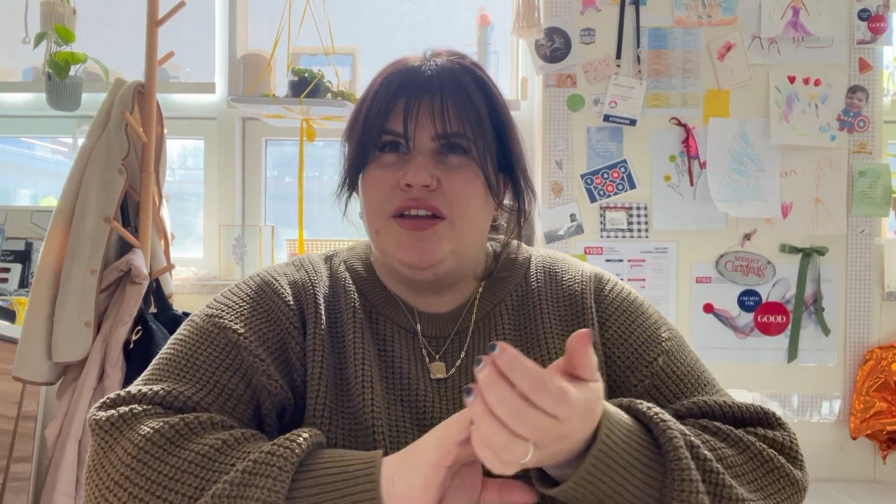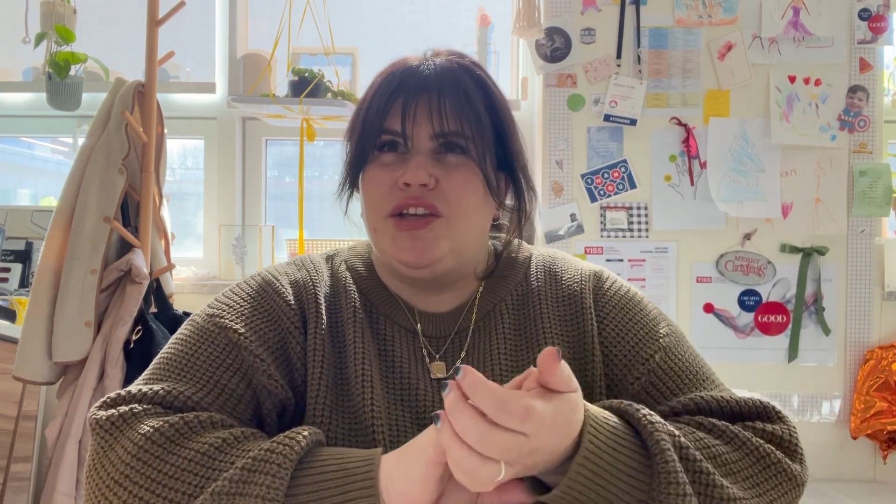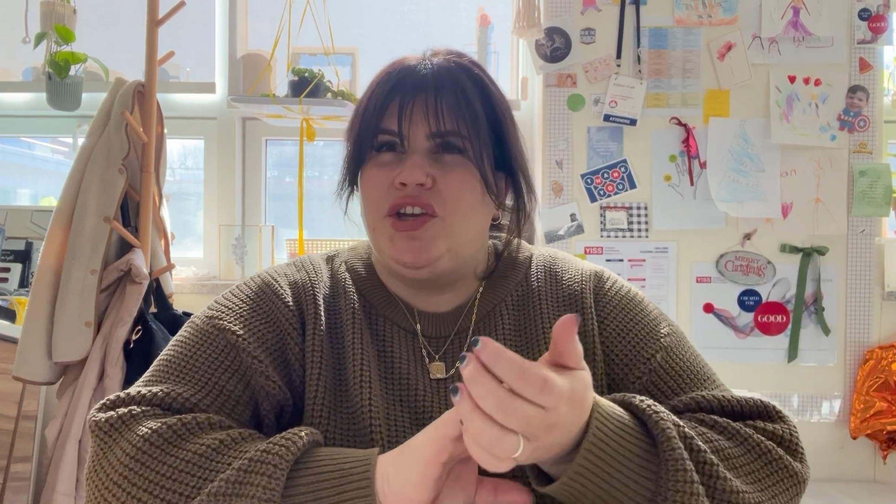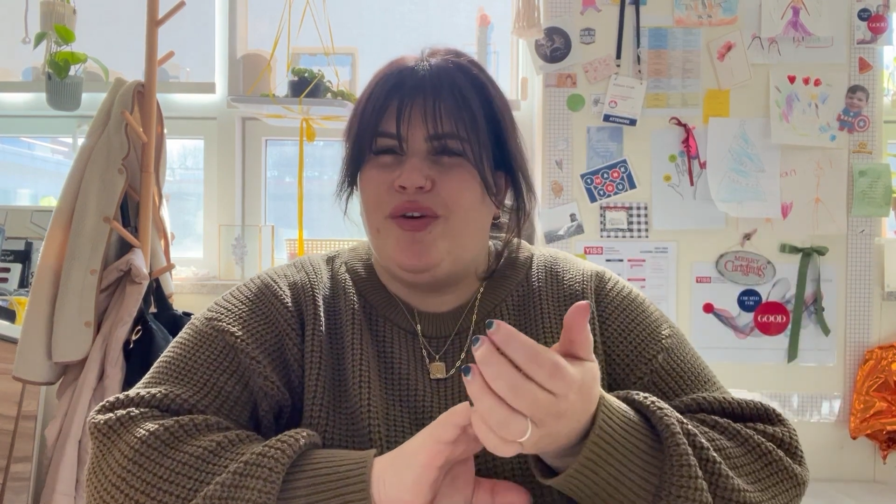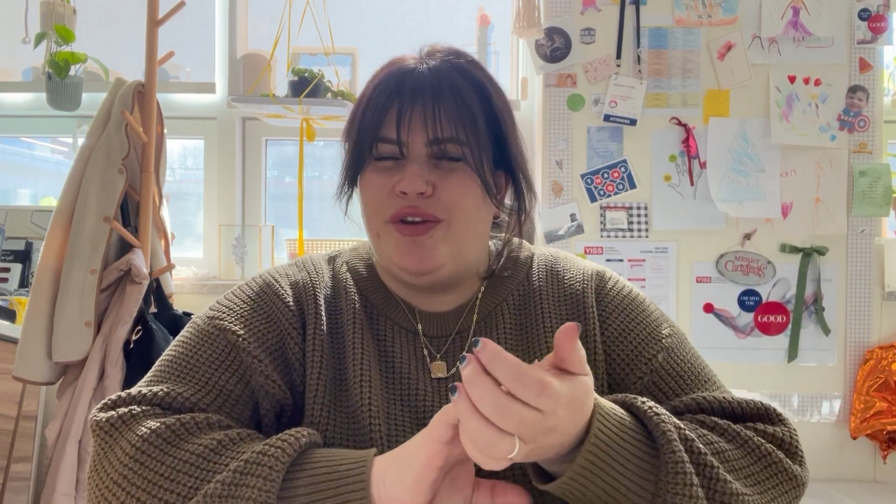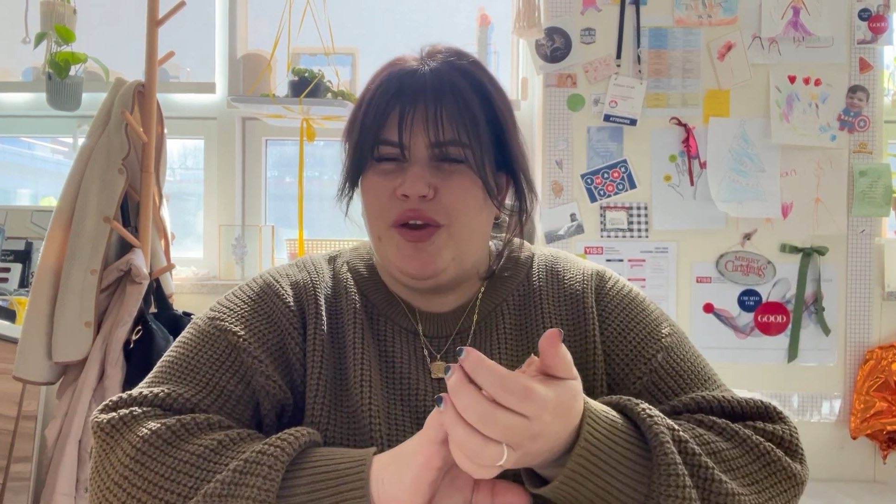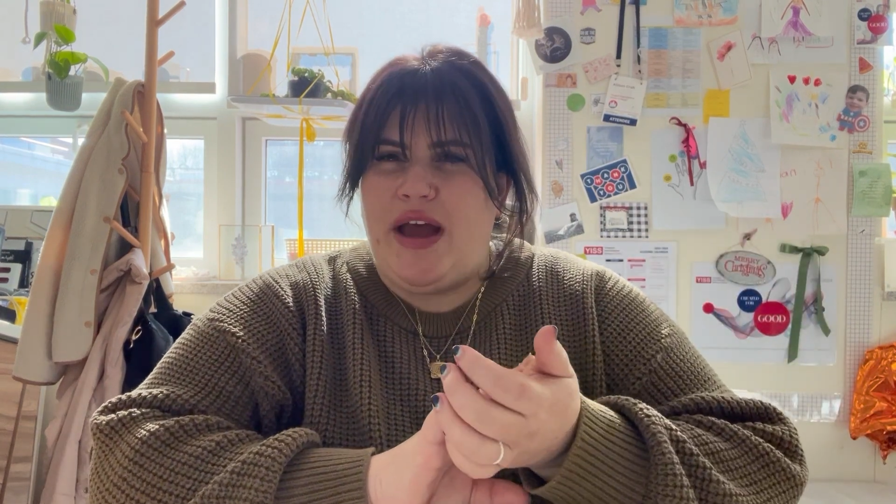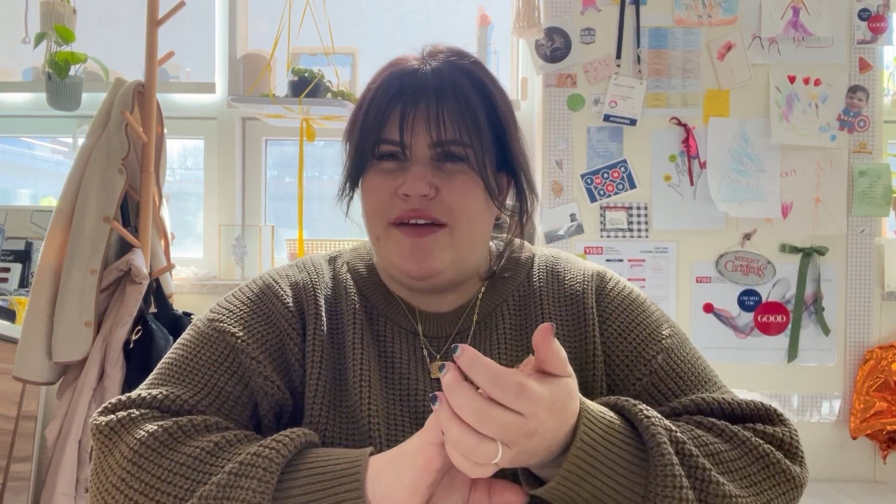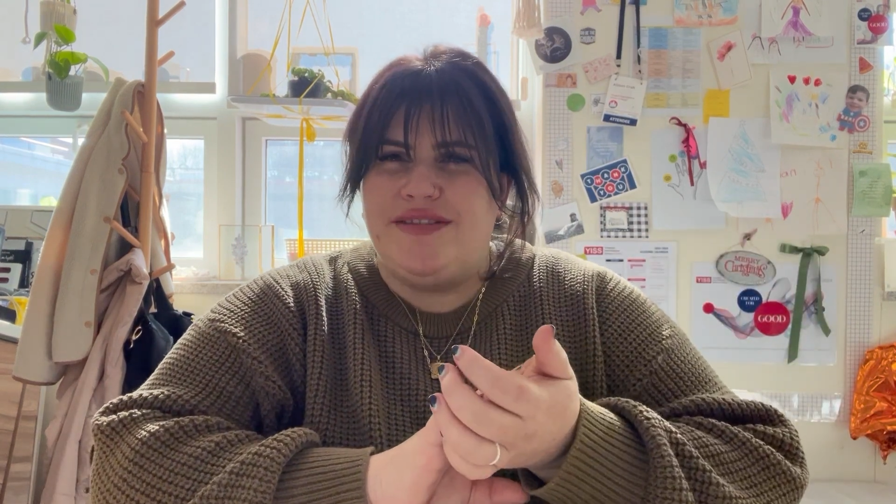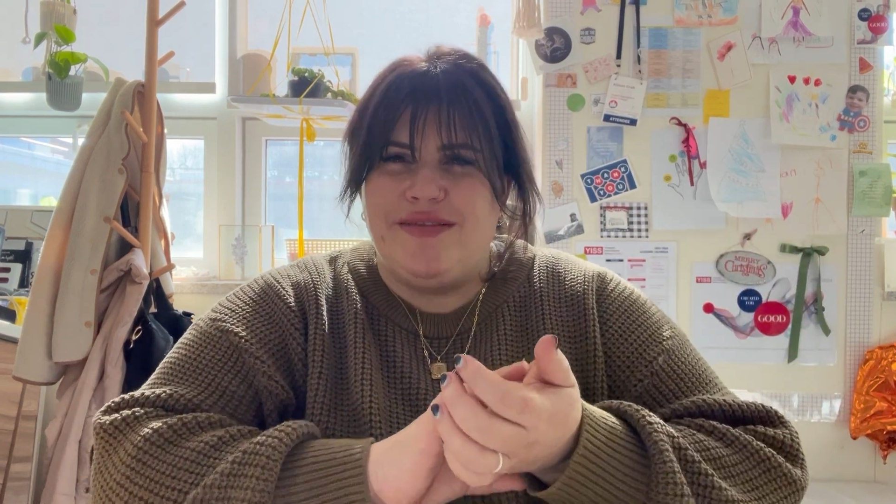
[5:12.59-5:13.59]
you know, when you
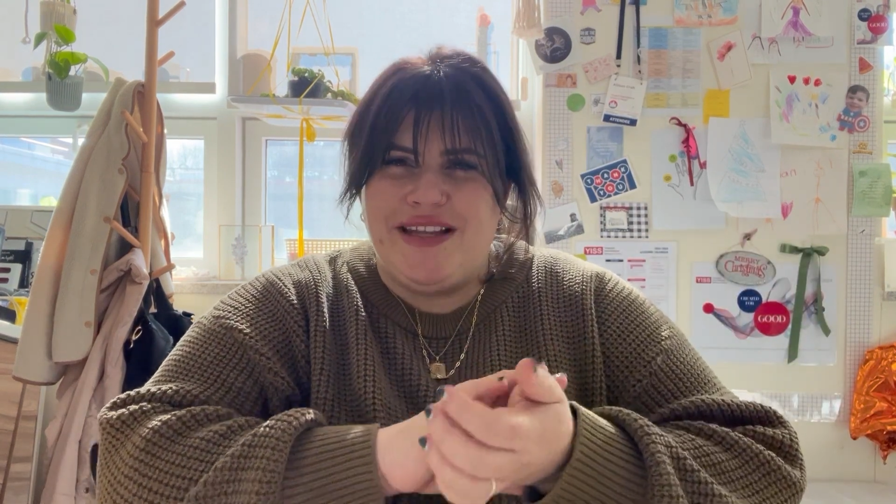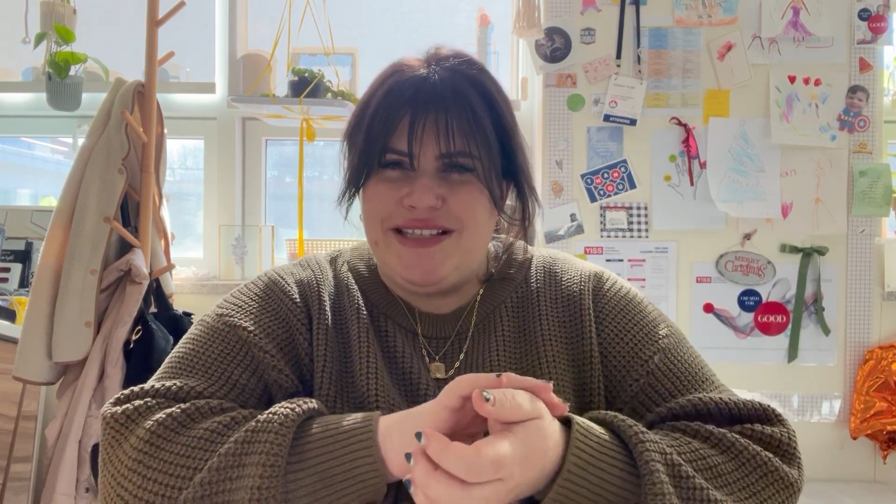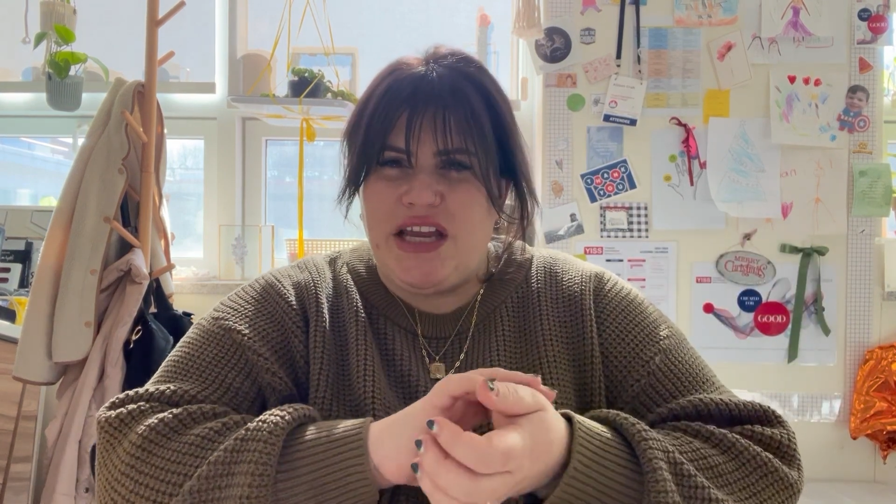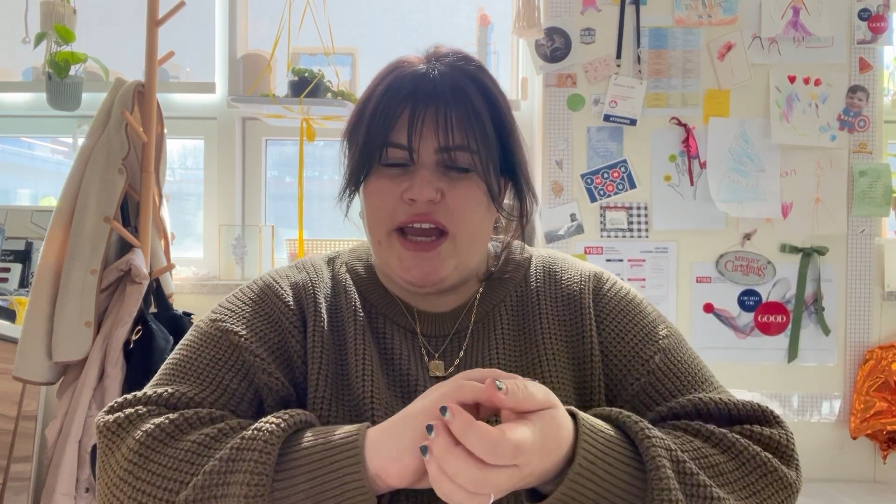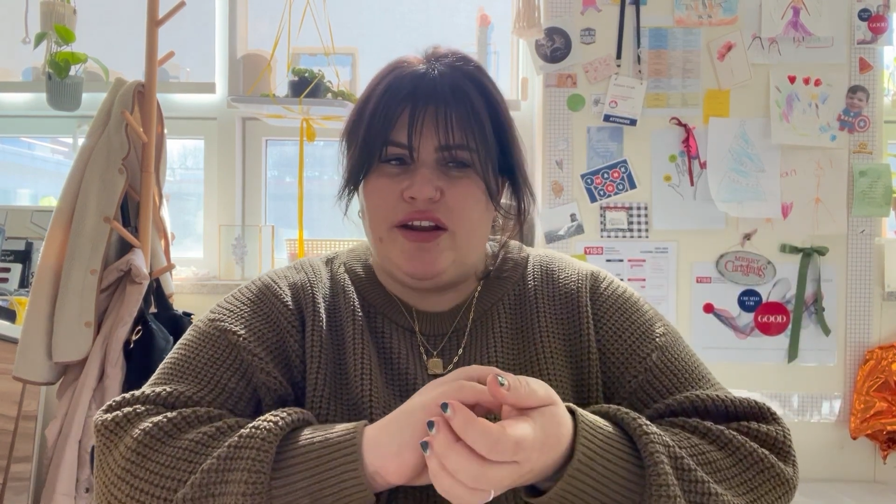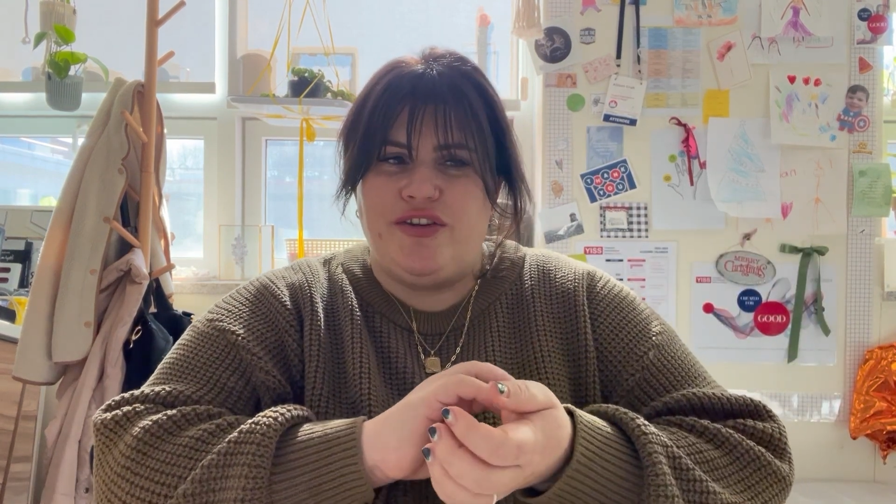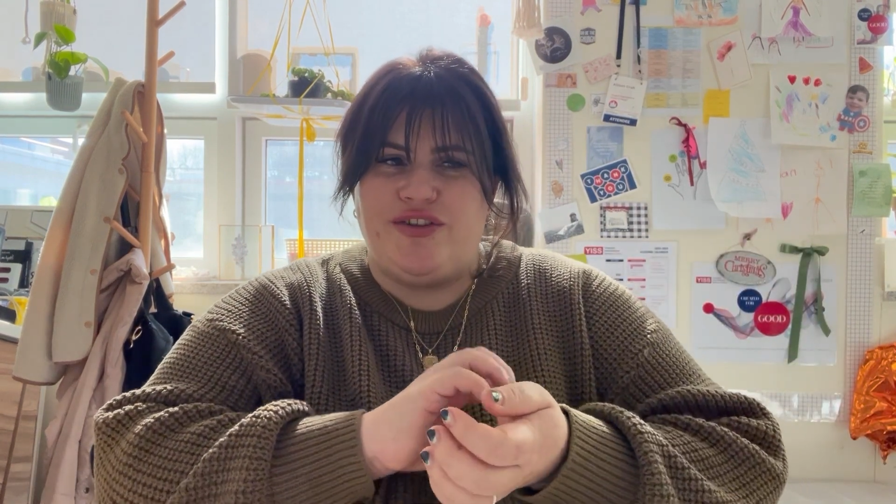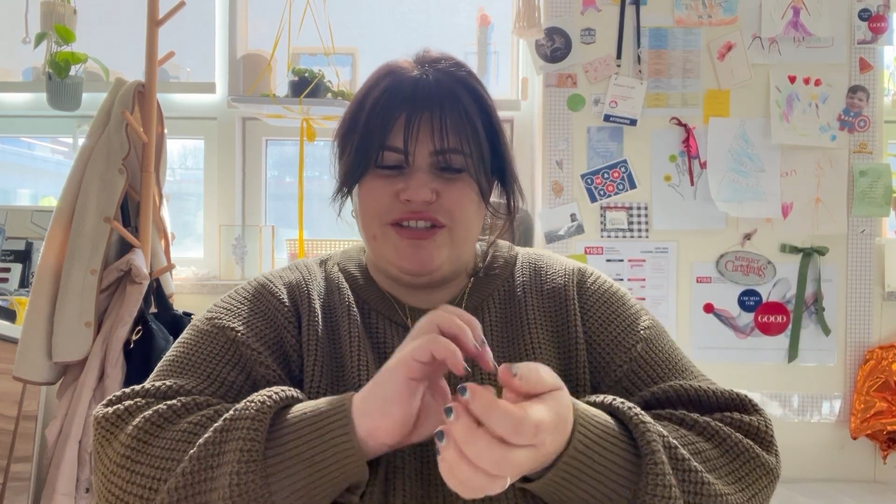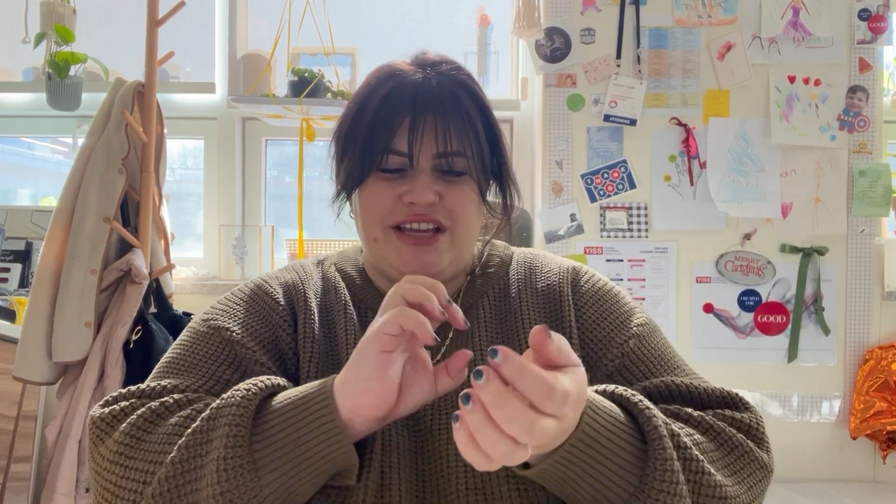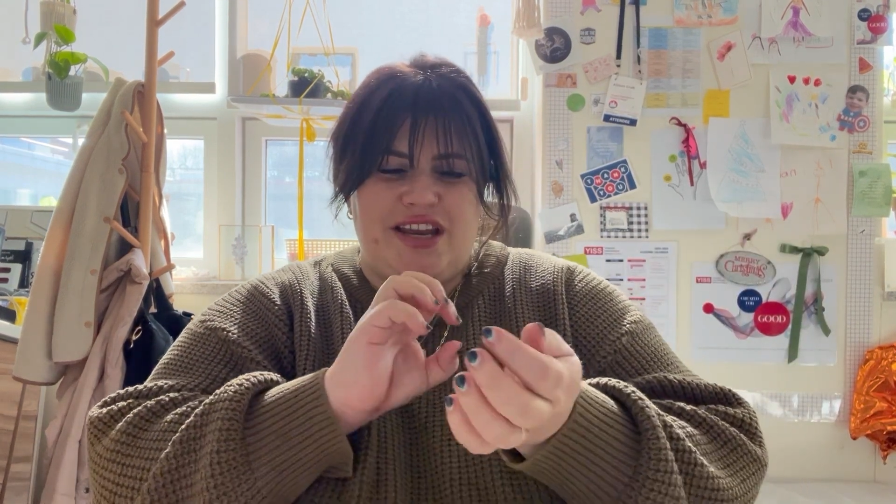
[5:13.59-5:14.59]
have something tight on your
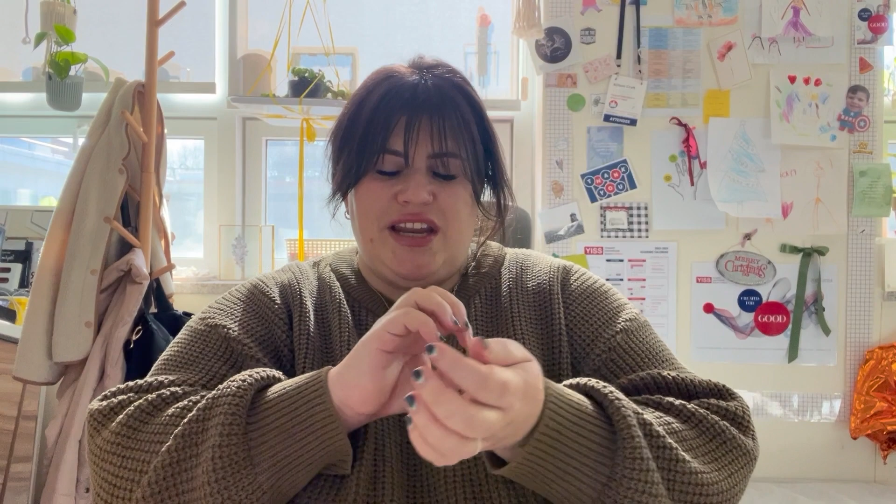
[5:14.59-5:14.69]
skin,